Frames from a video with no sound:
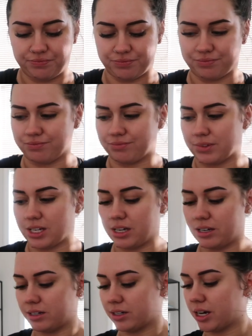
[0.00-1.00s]
a
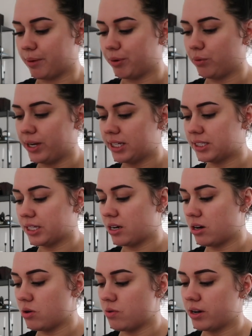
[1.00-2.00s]
couple weeks
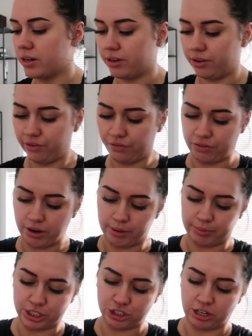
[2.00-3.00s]
ago
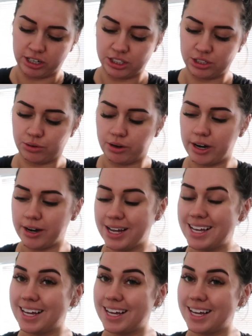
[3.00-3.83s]
from the drugstore.